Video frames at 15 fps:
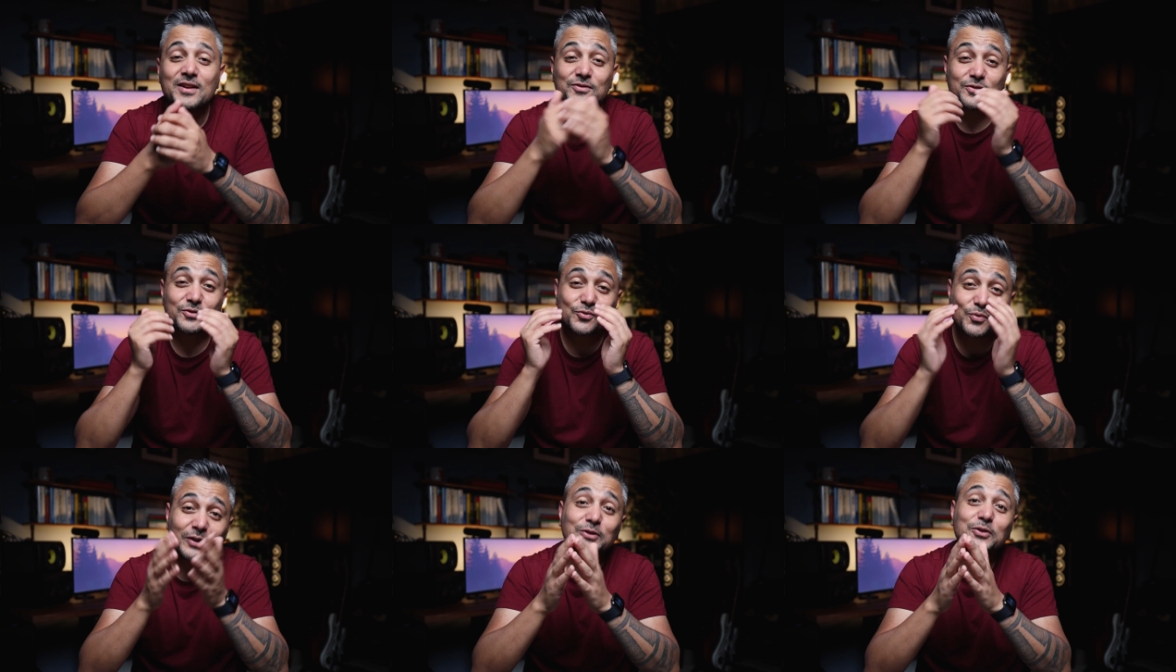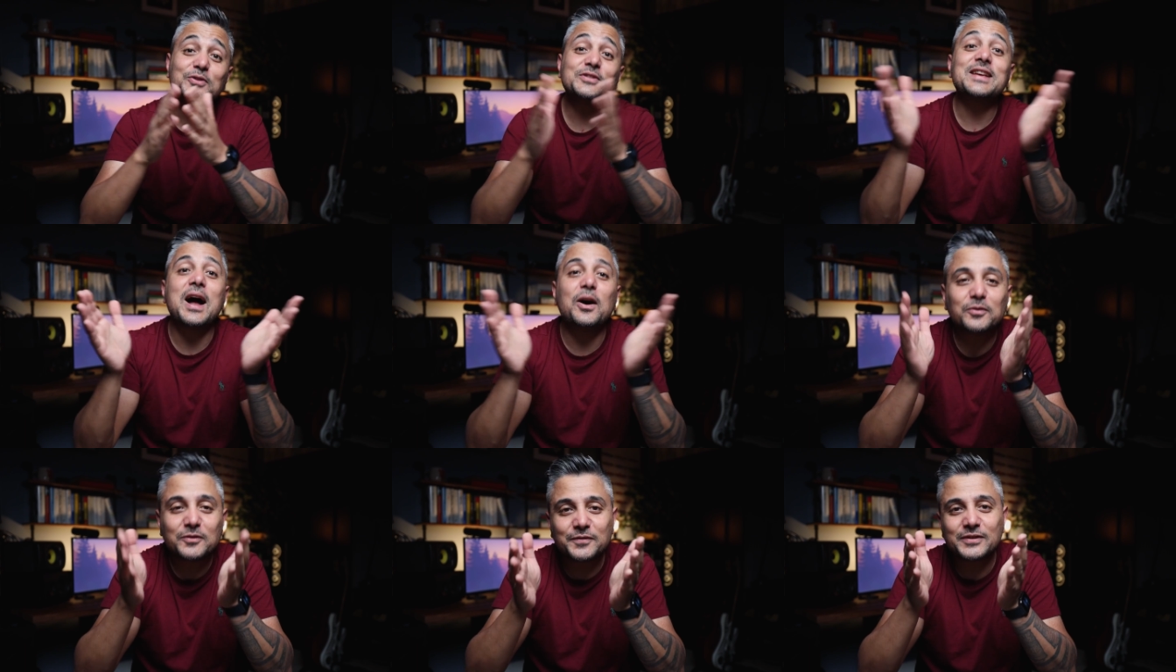So sort those
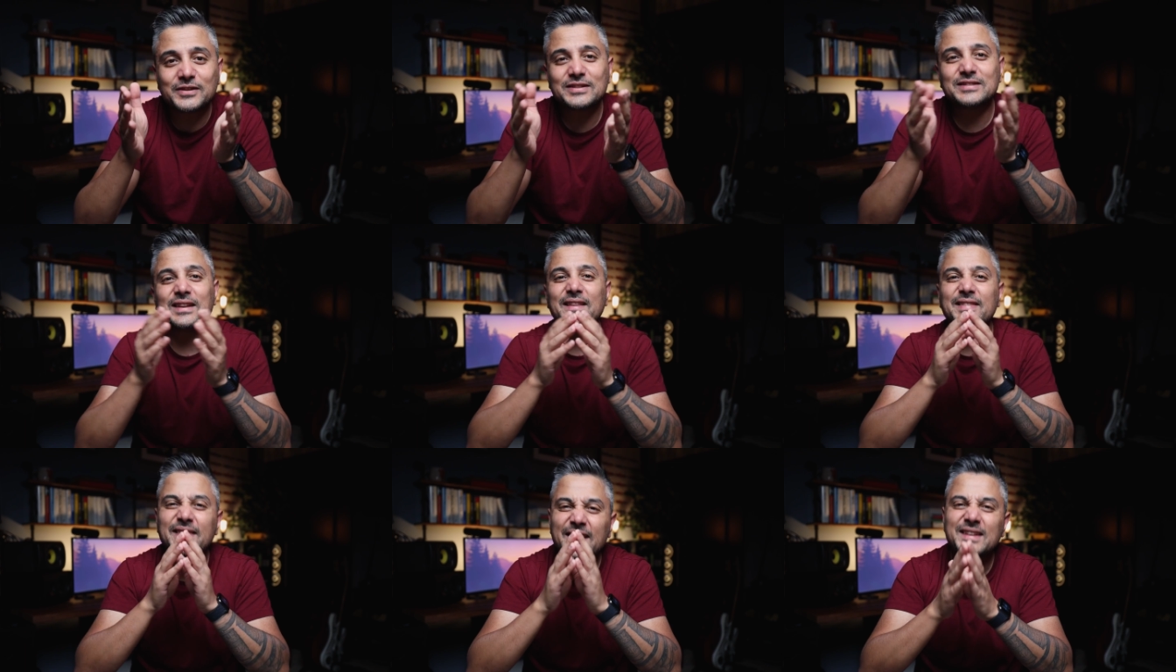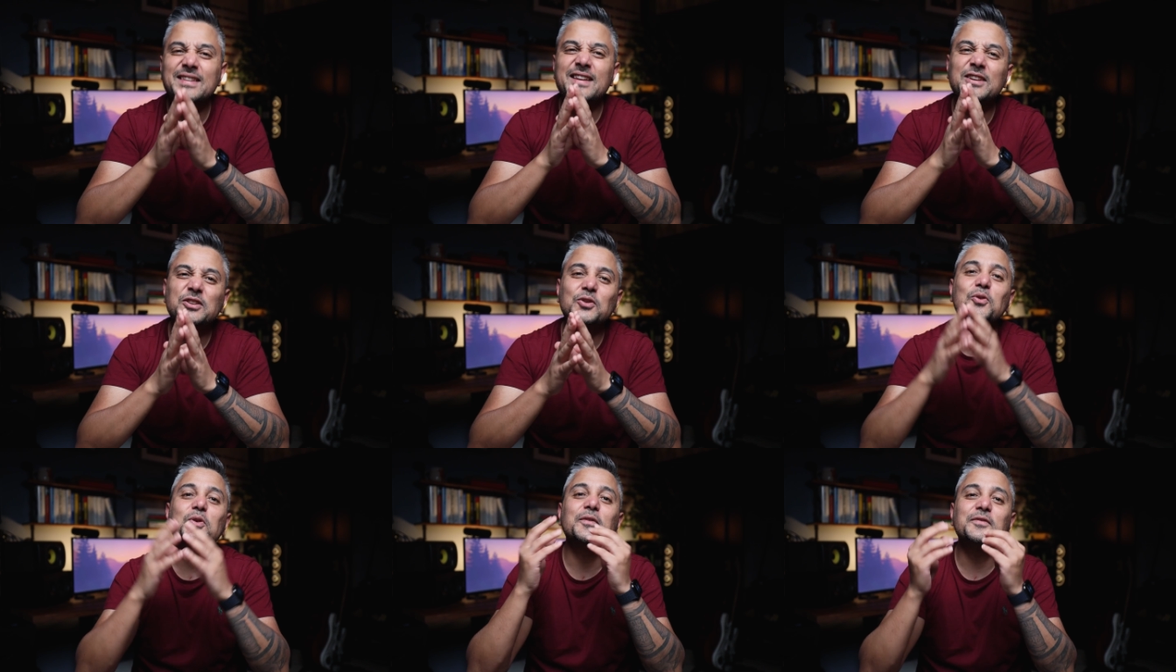out first and then
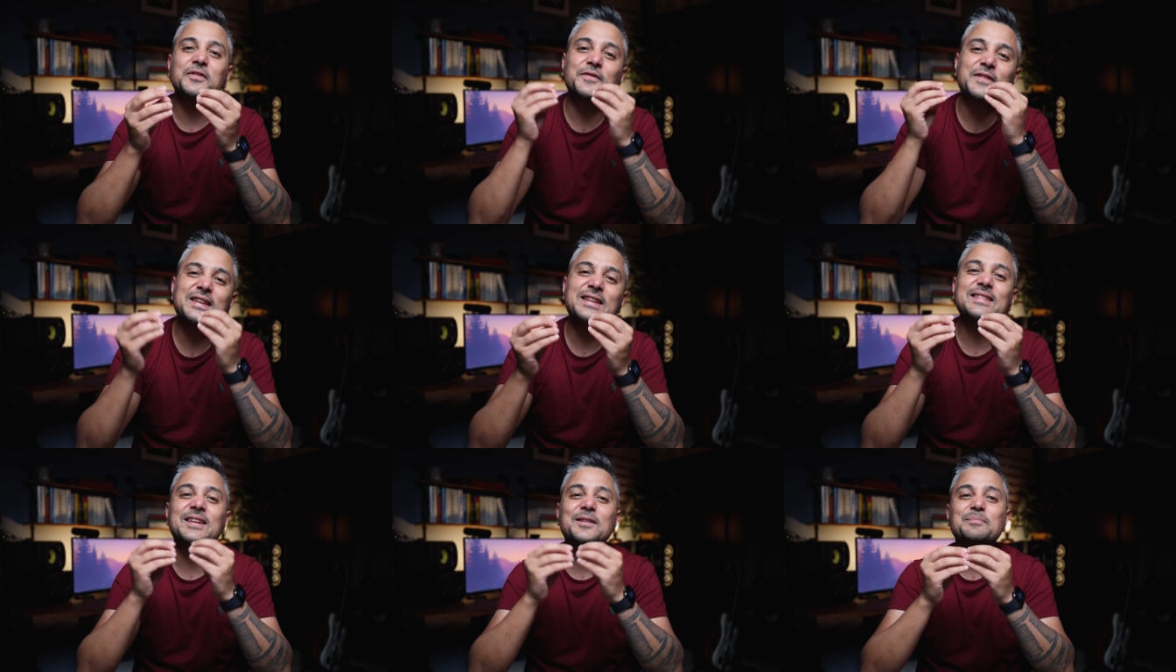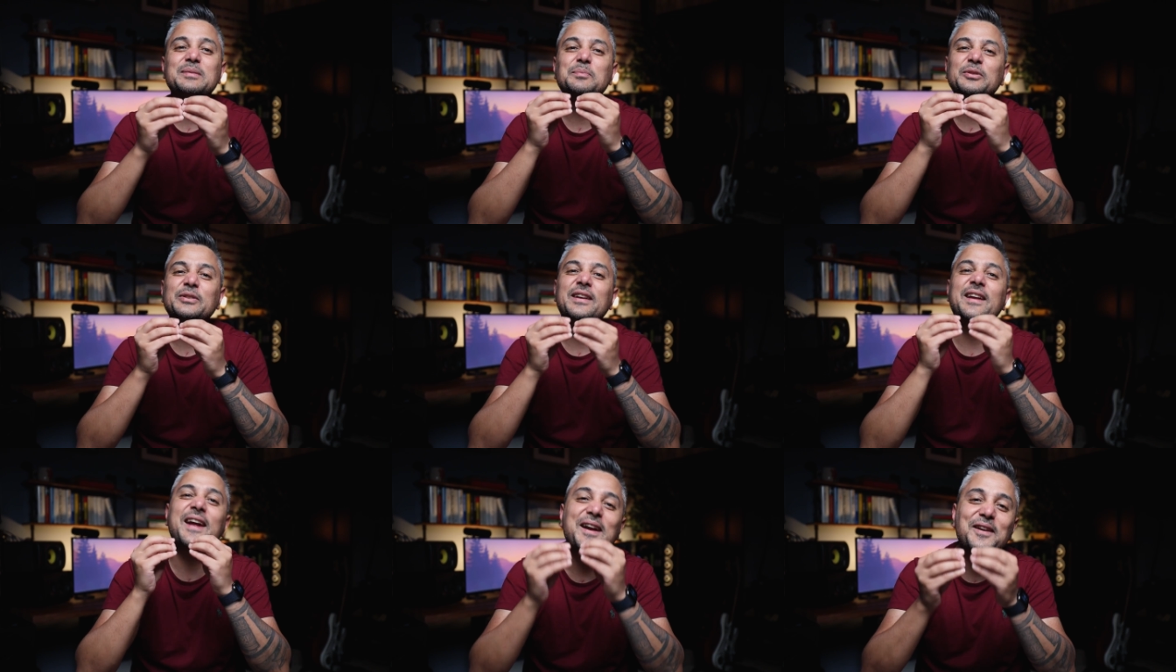let go of the feeling that people
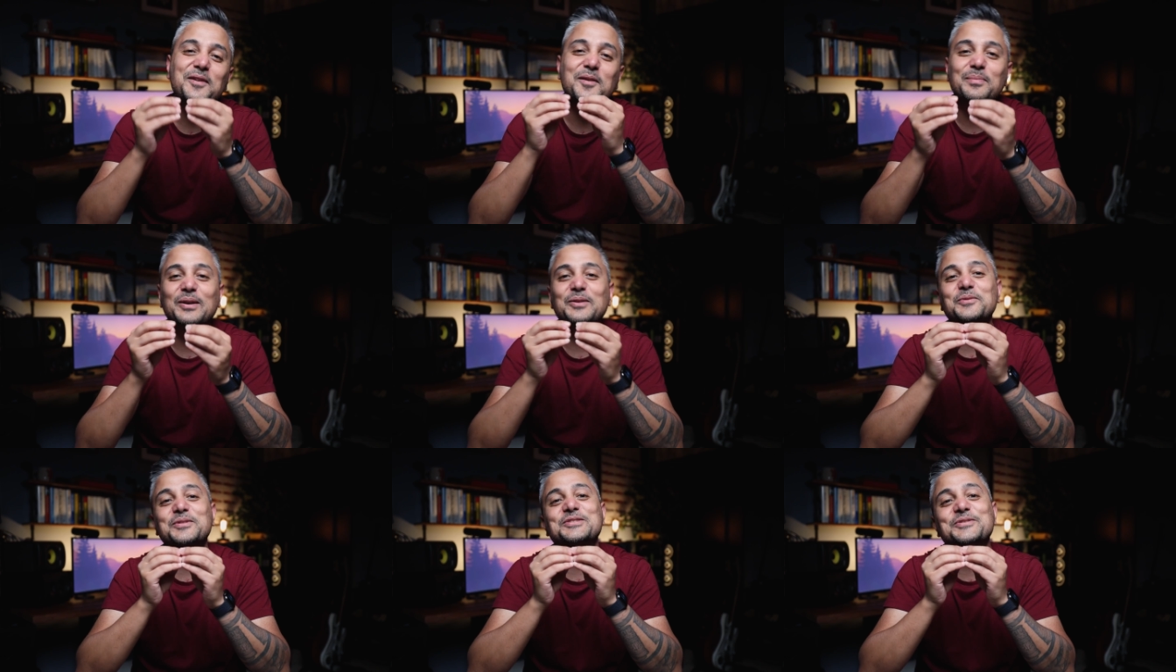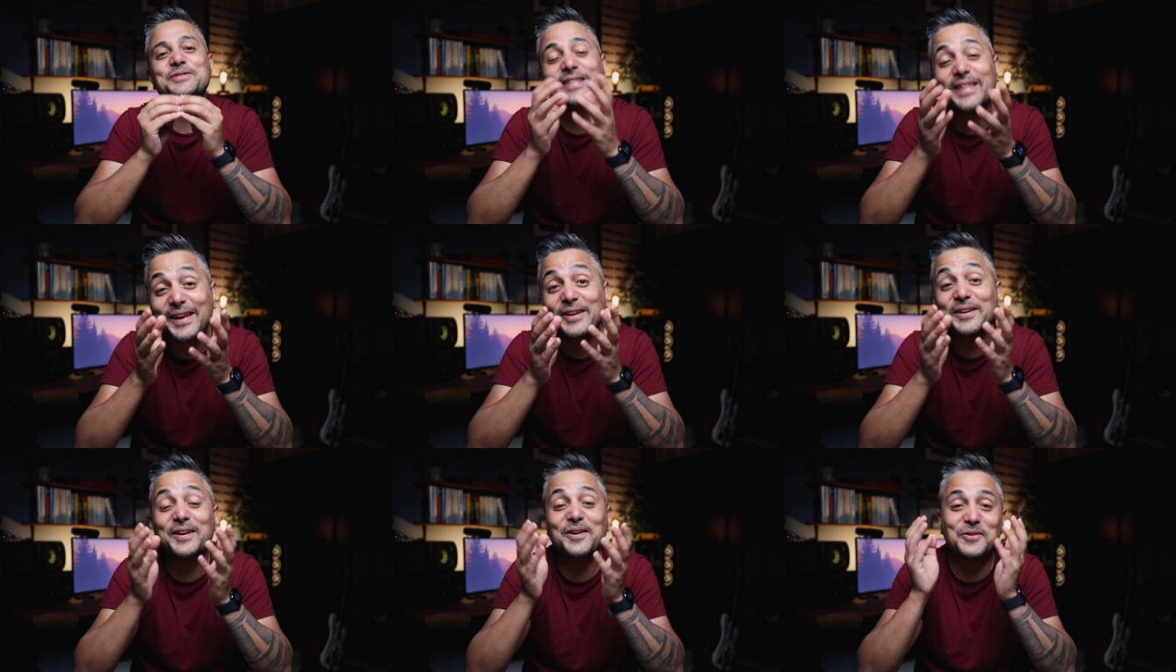care about what you
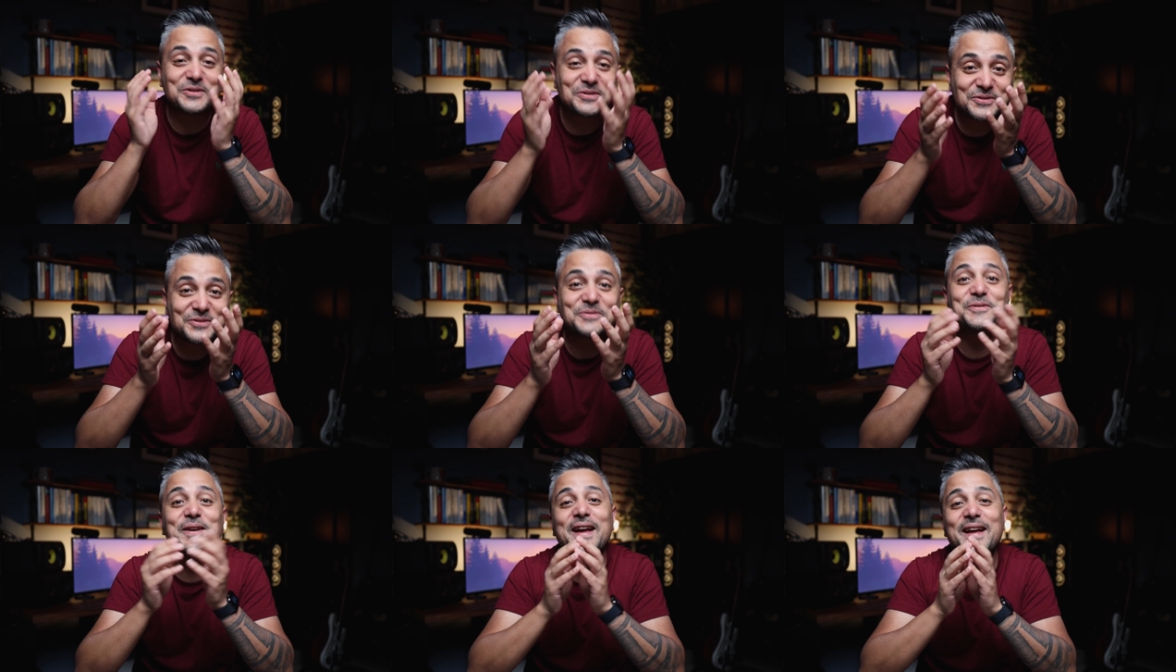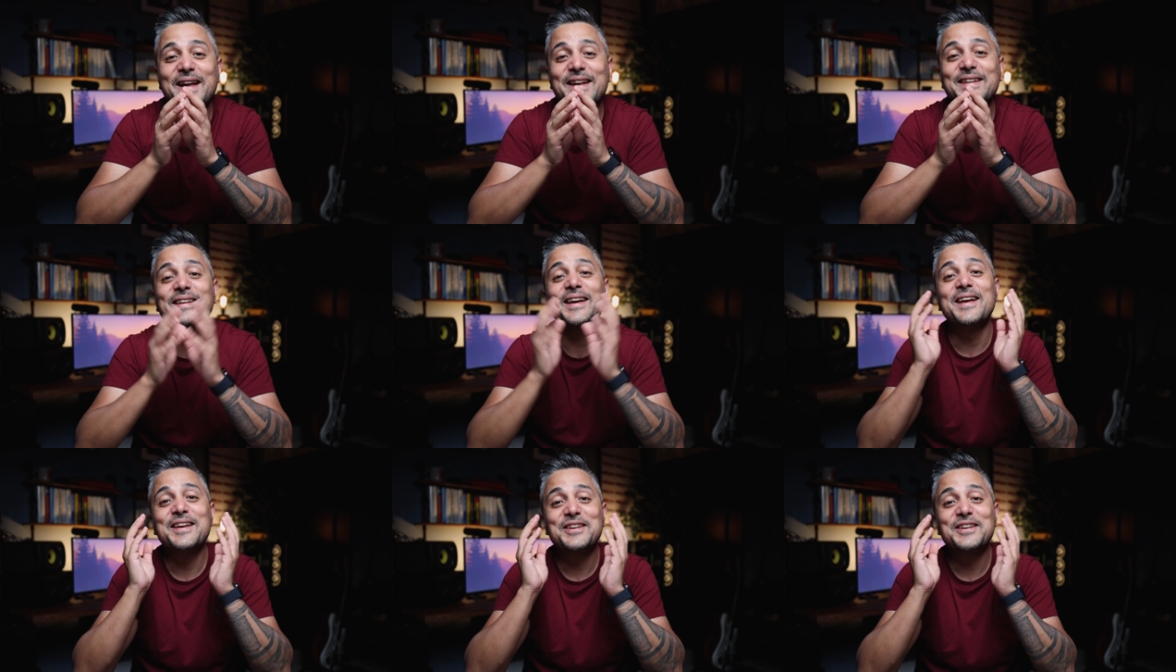think or do and